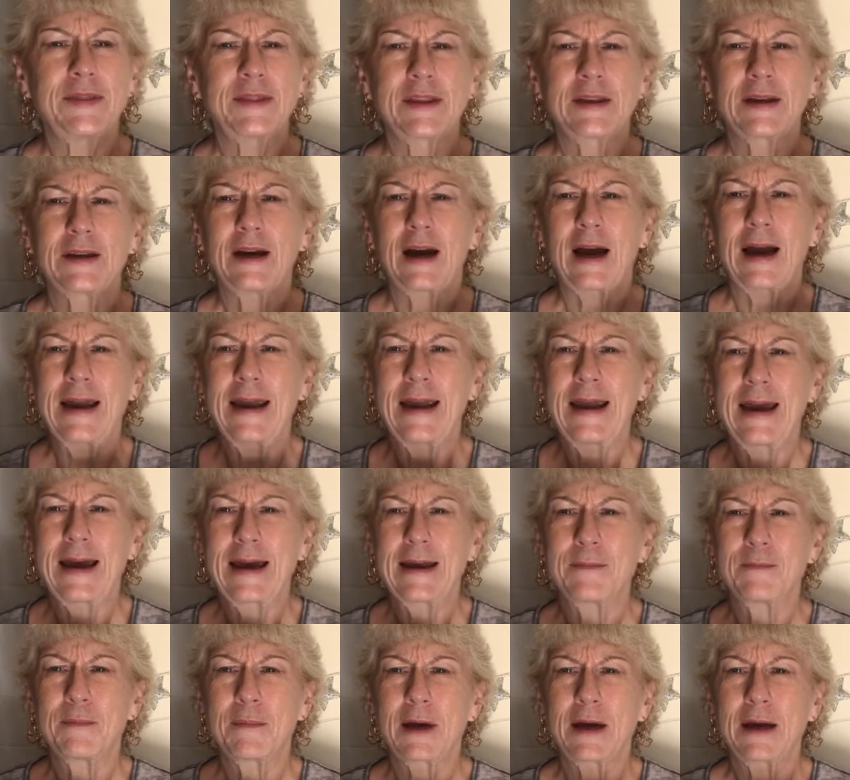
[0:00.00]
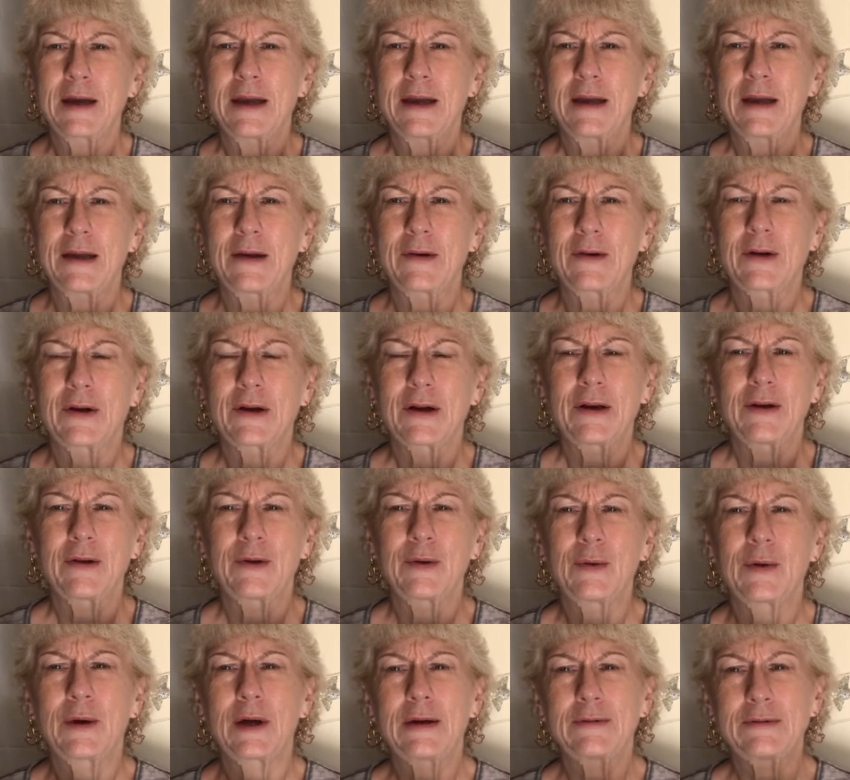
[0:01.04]
the I had my,
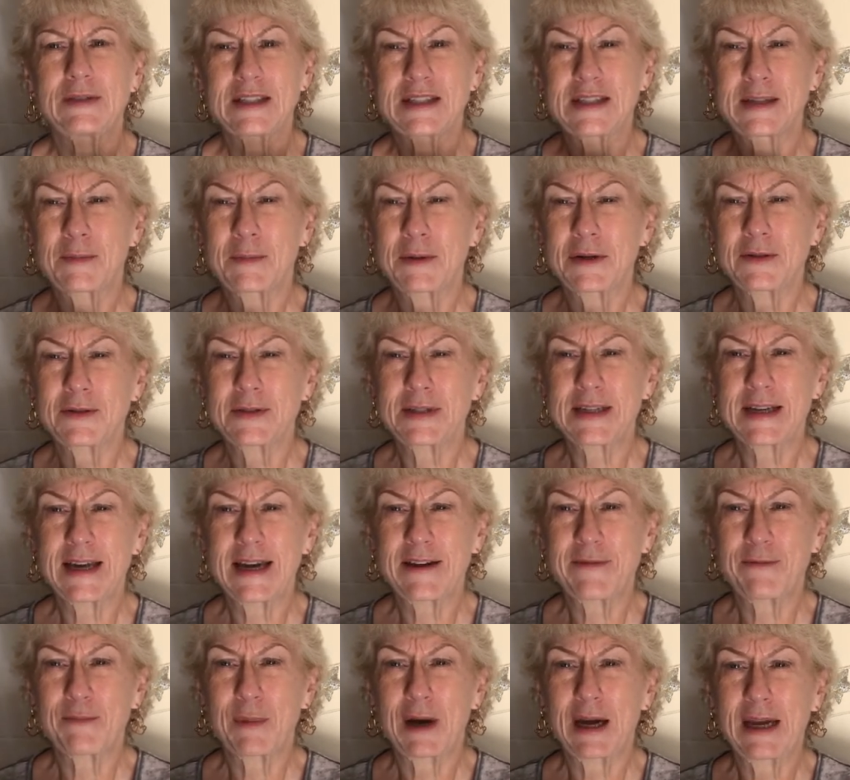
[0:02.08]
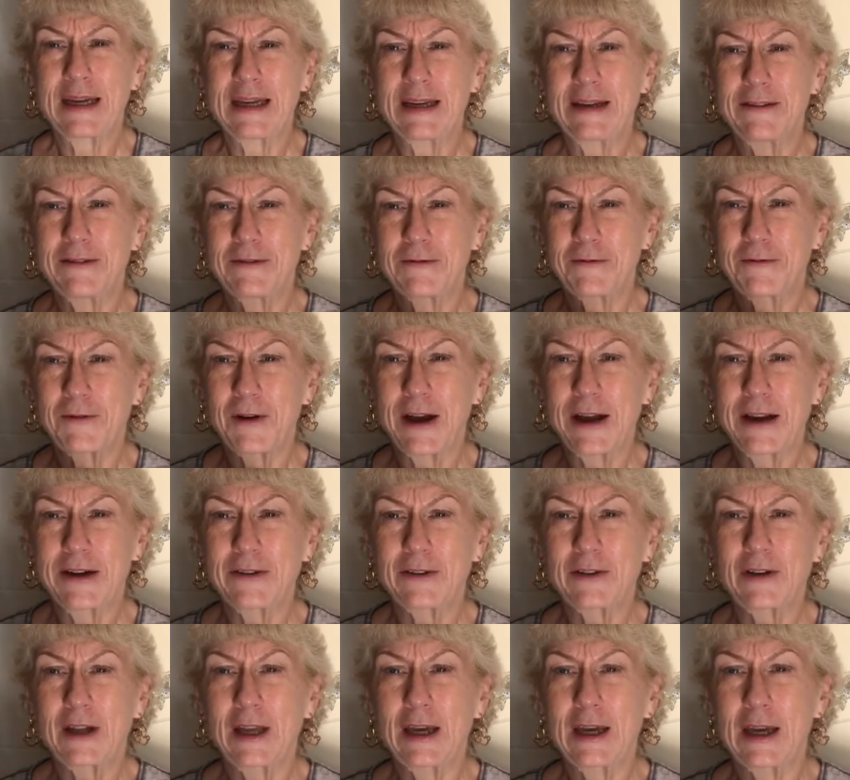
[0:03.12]
well, I was supposed to have my
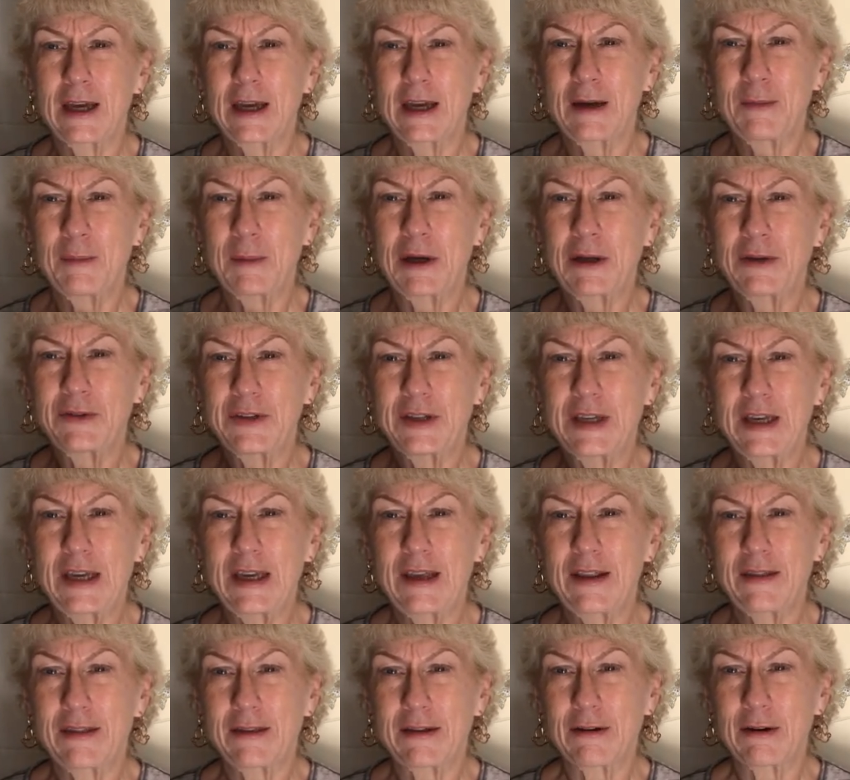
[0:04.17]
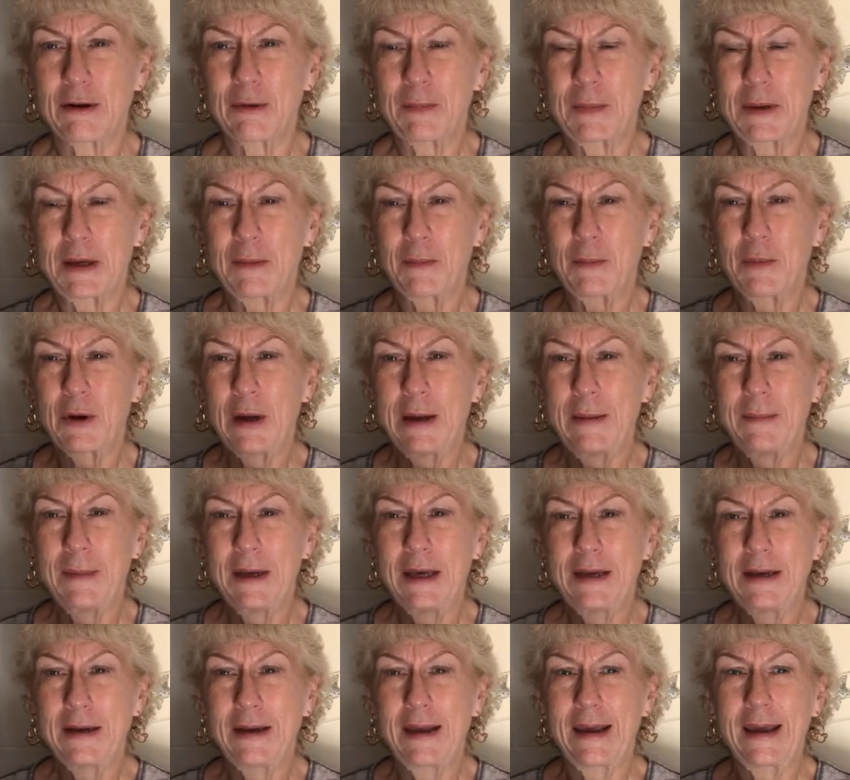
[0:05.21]
final M L D therapy
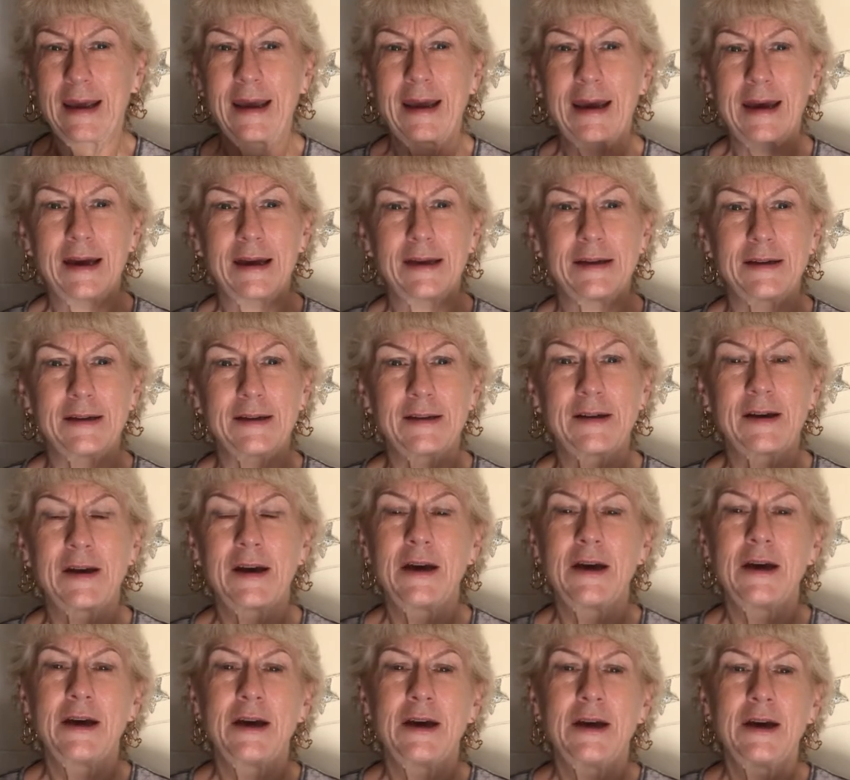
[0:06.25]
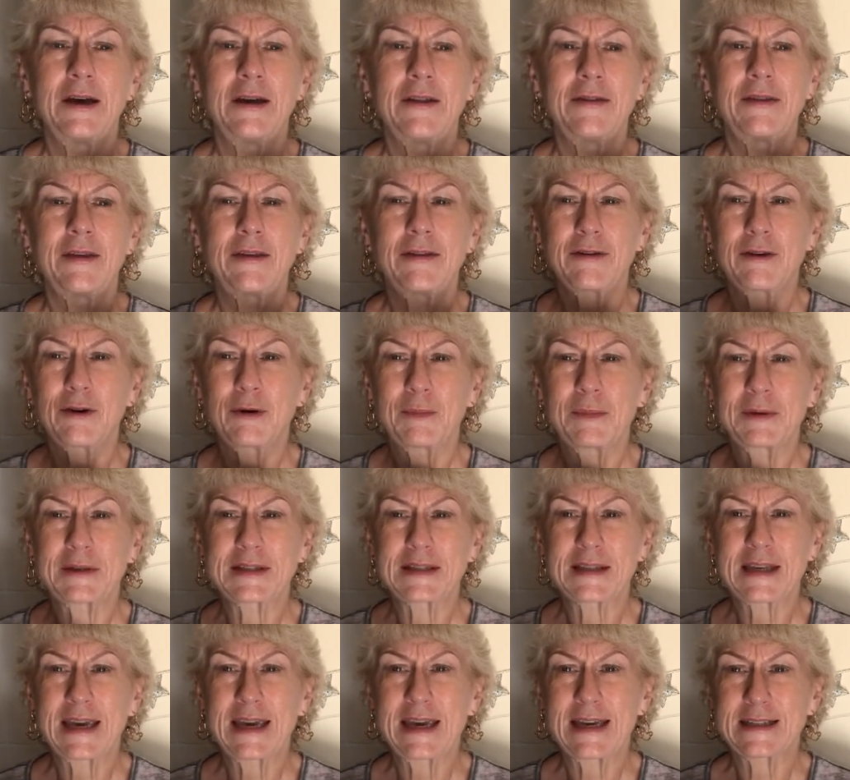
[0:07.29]
appointment, and the
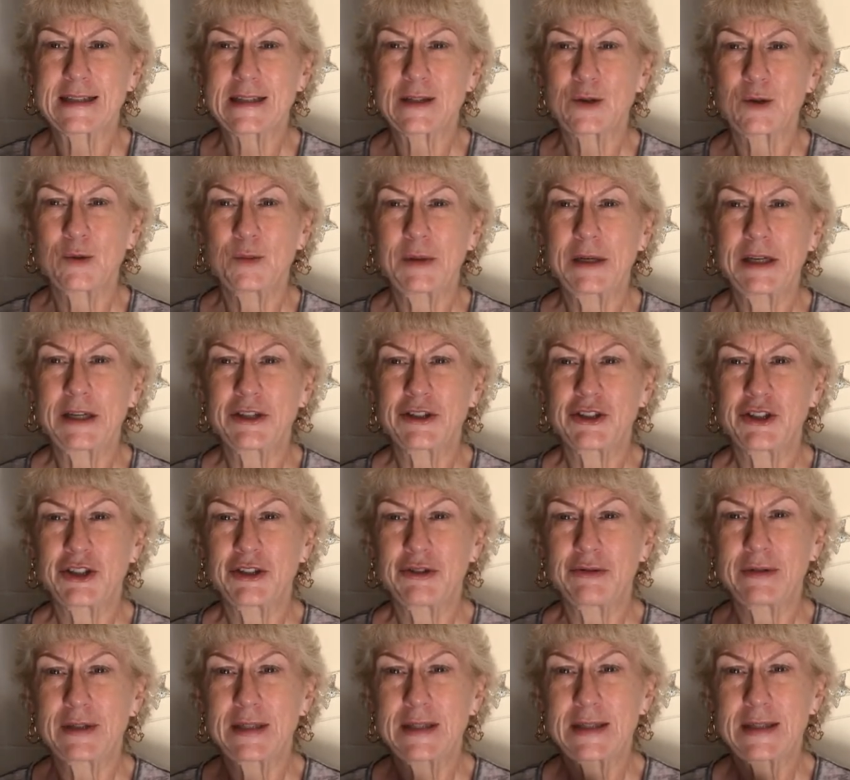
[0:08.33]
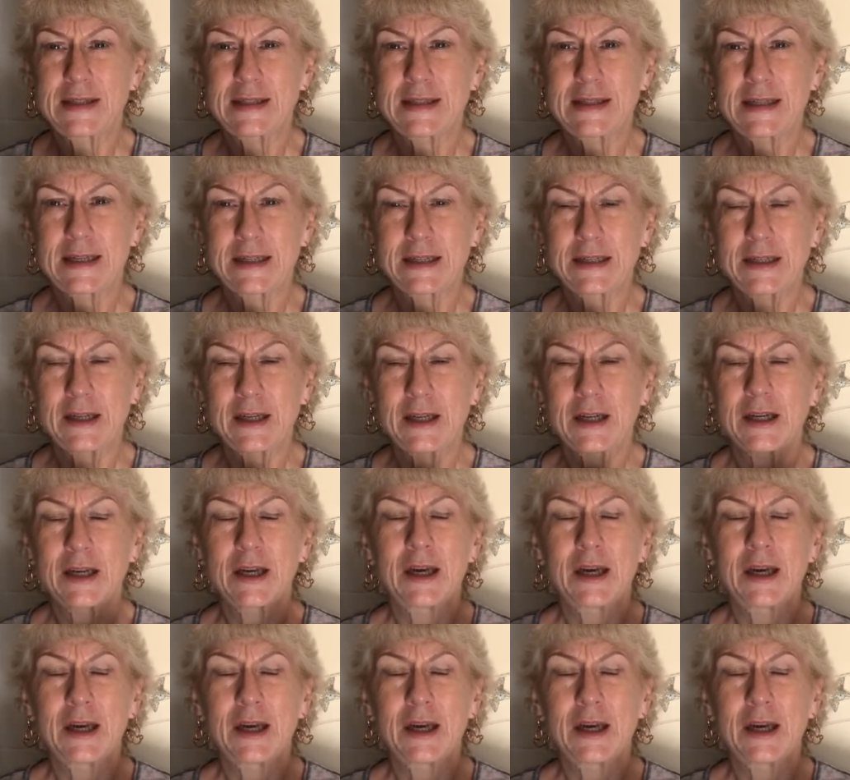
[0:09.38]
therapist canceled because she was sick,